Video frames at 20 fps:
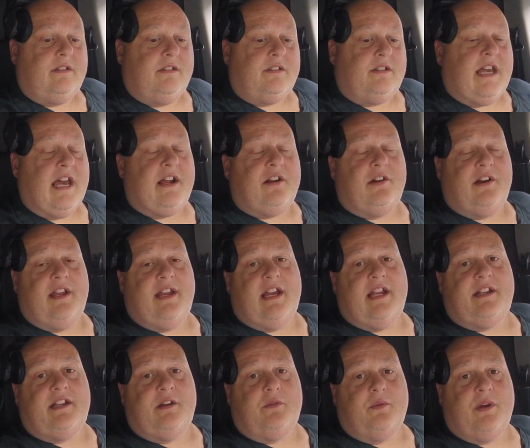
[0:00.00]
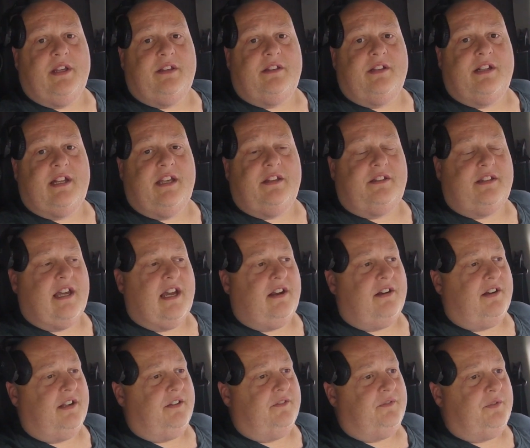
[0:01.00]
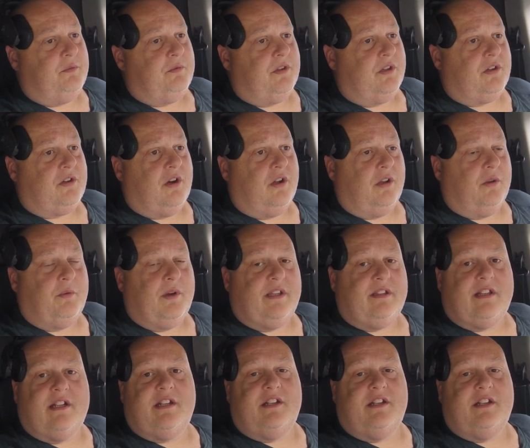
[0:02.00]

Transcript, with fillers: Saturday, I did waste a day Saturday, if you want to call it waste.